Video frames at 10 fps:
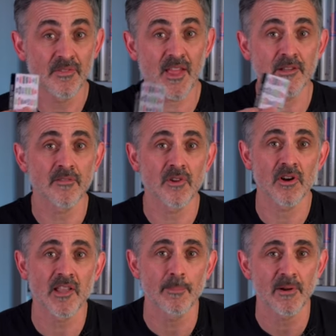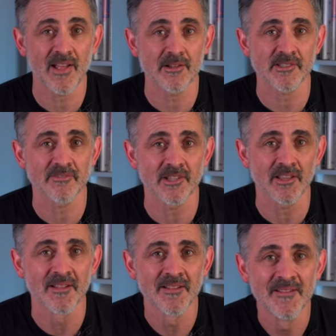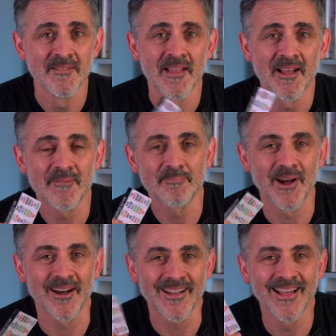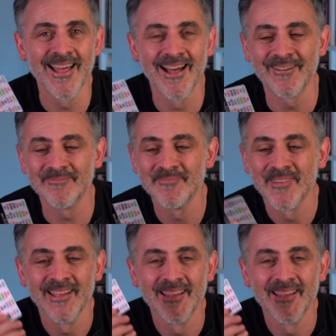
Then you've got a couple of outs, haven't you? But um,